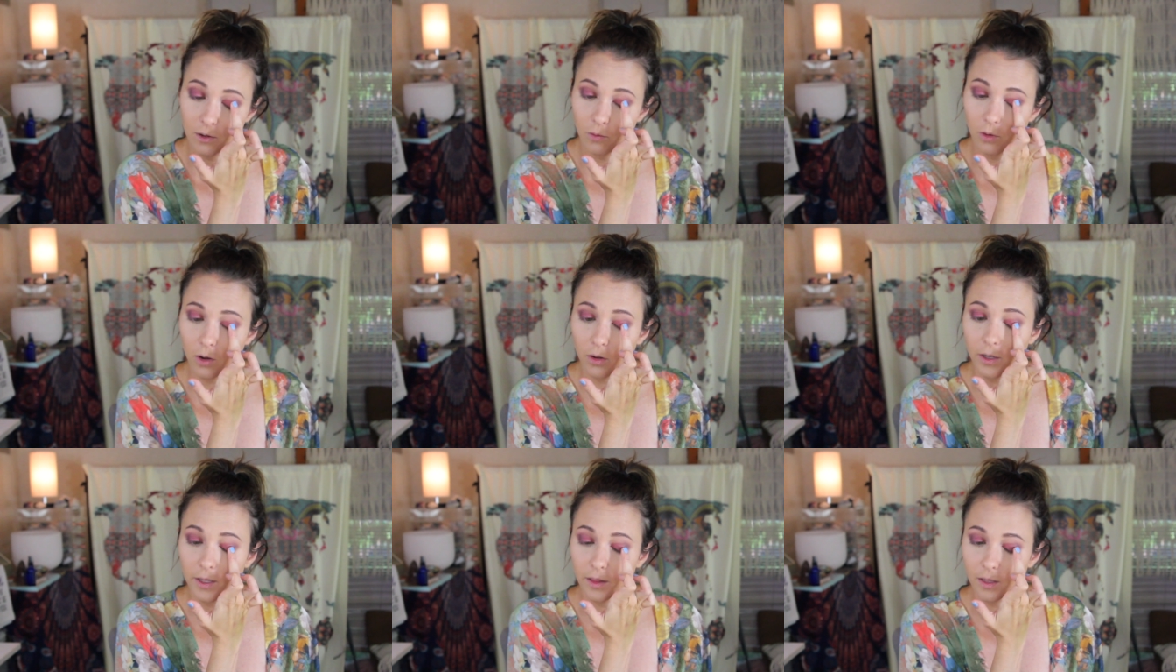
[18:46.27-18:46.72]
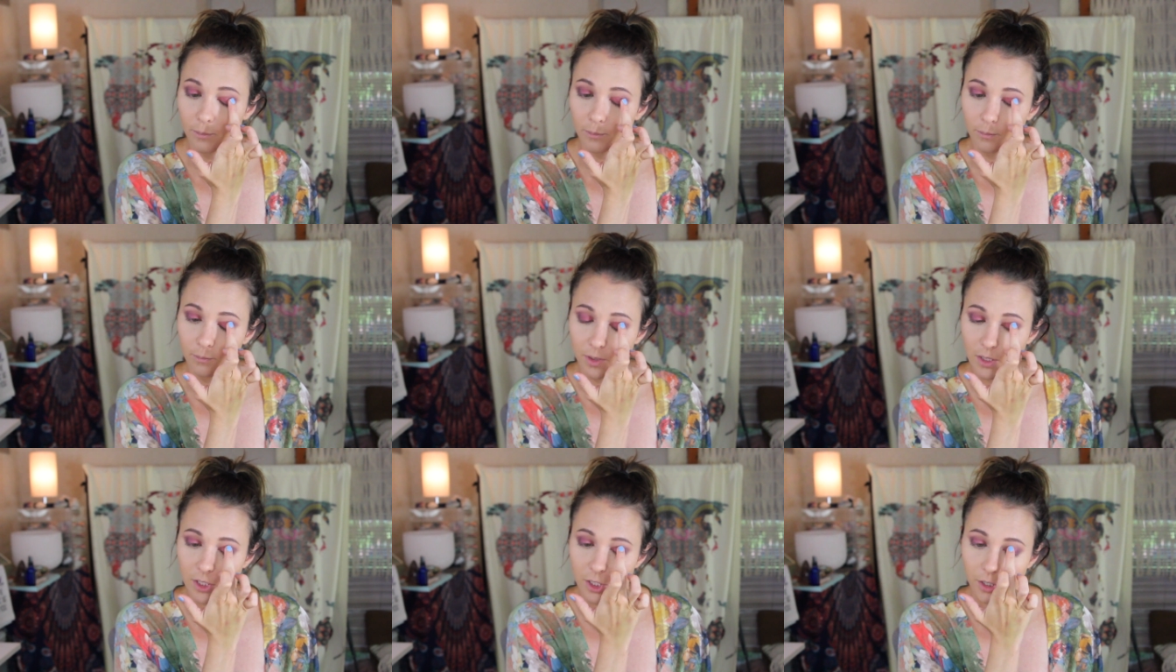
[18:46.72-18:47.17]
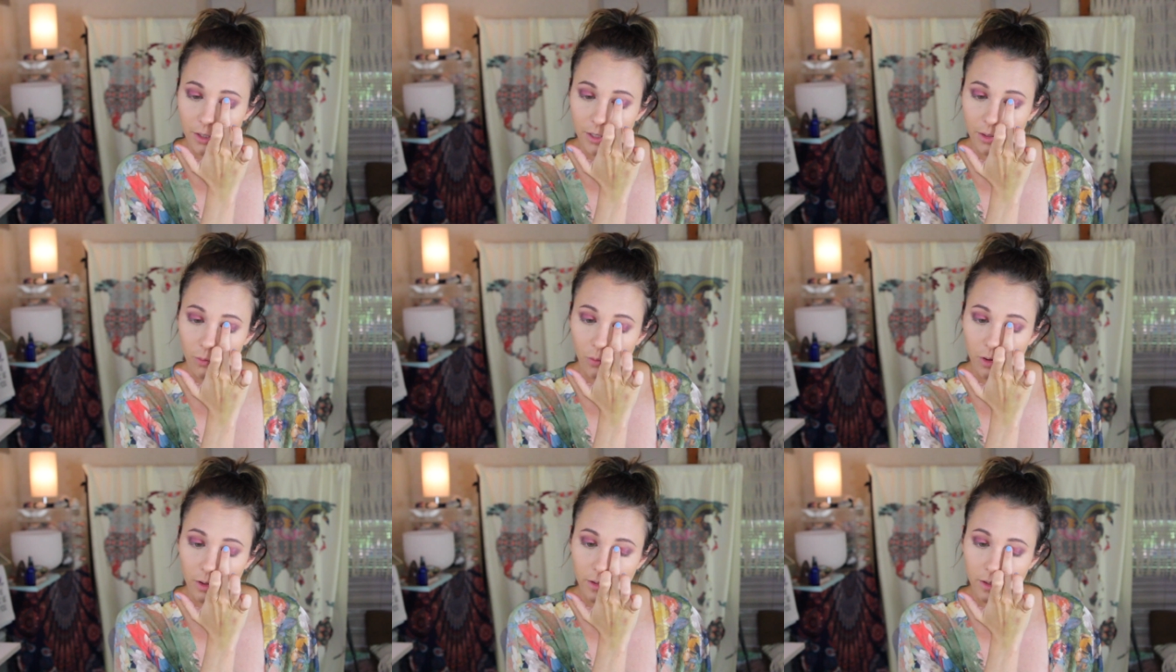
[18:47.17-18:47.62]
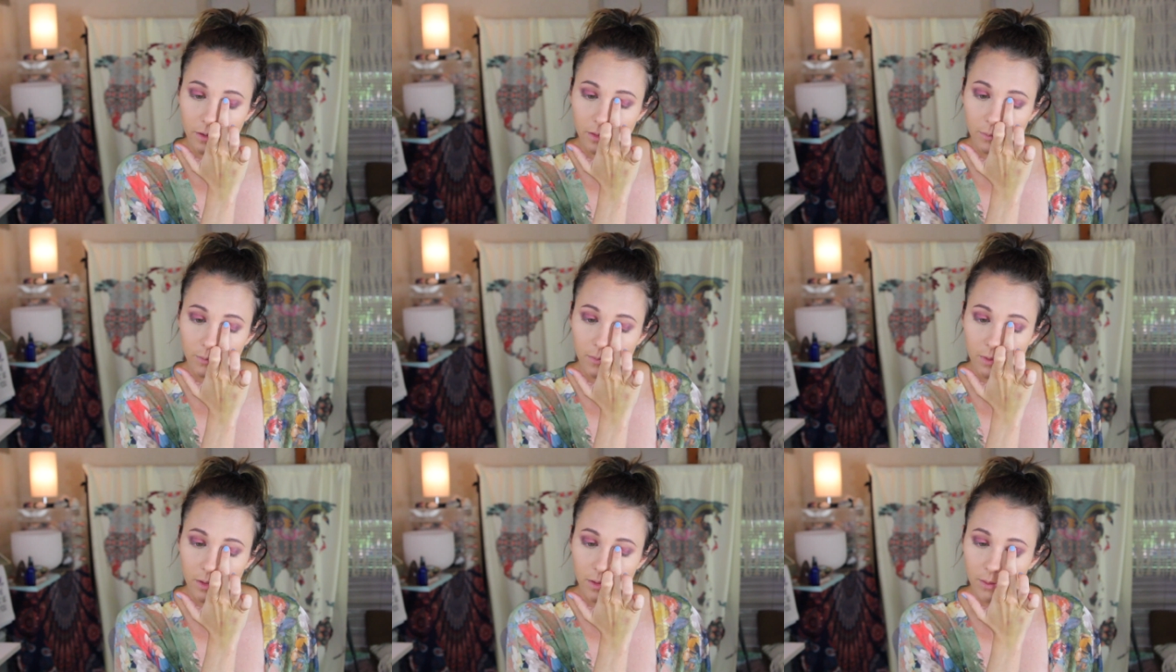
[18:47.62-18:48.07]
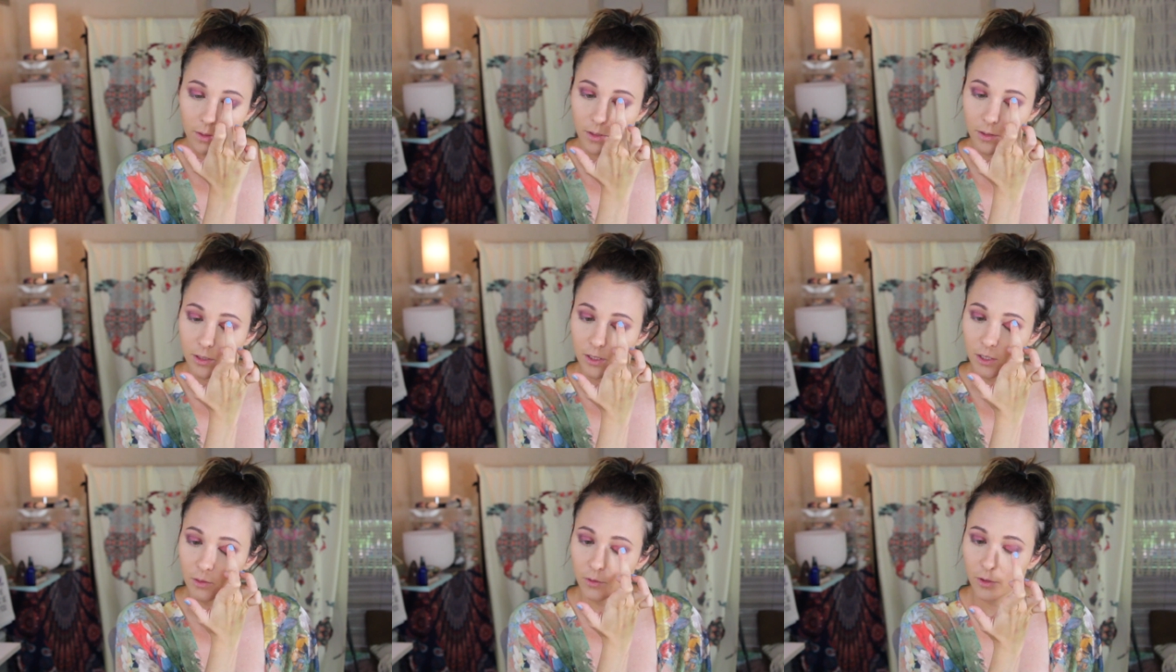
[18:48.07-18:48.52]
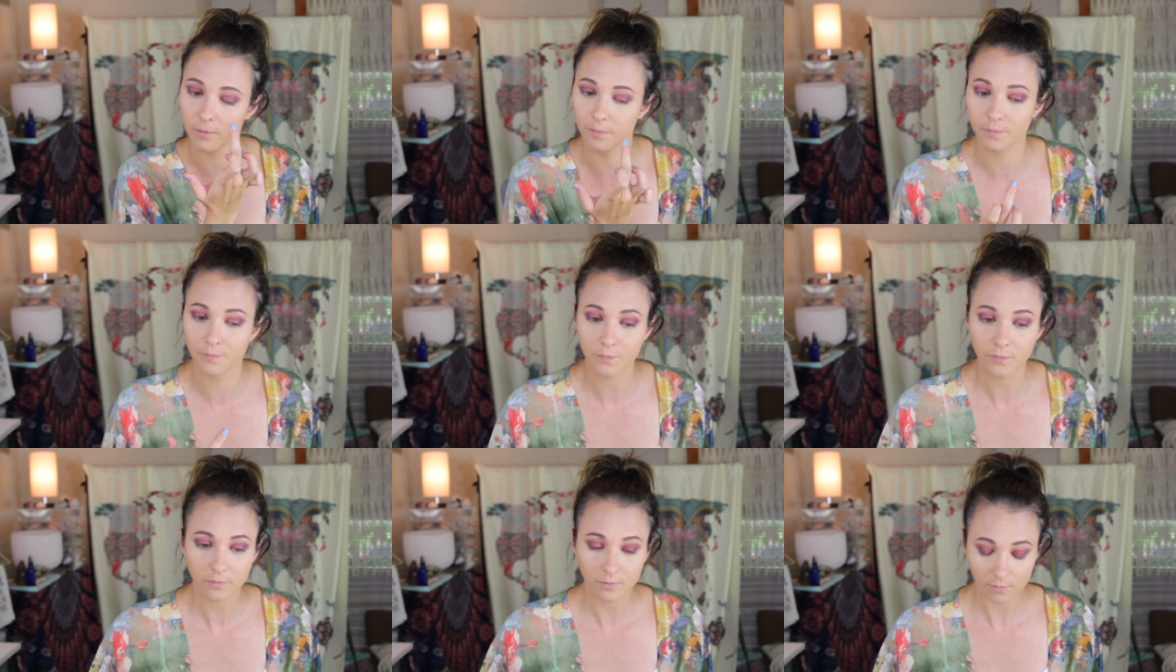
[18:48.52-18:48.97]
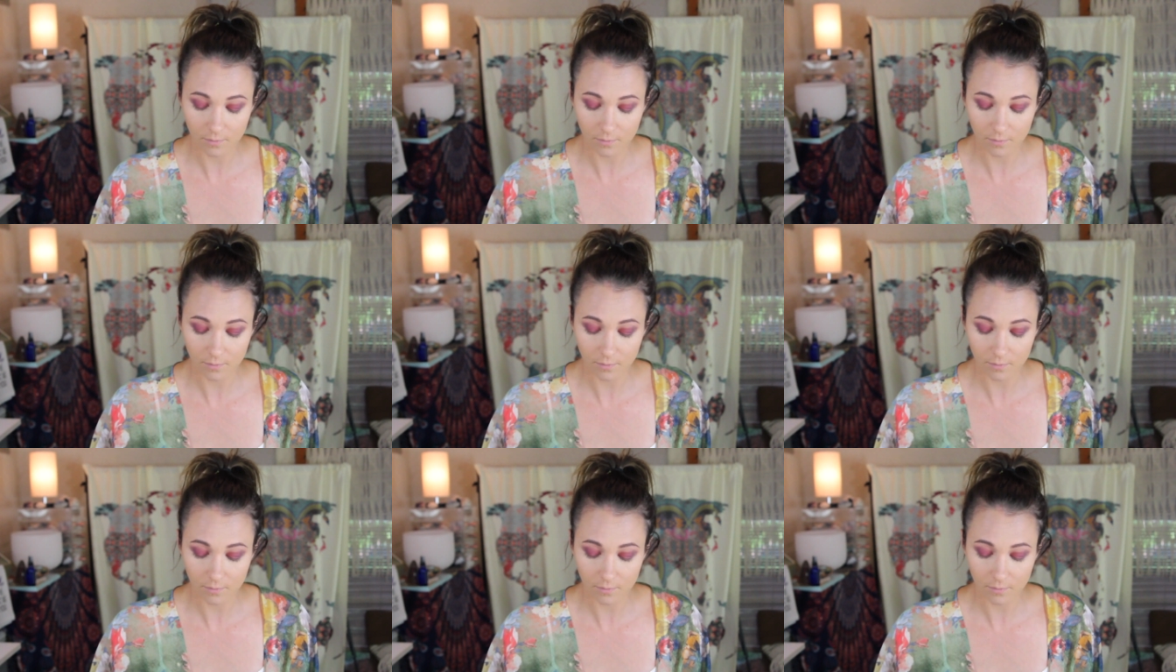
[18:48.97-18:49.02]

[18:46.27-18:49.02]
Well, in the maternity ward, not the emergency room.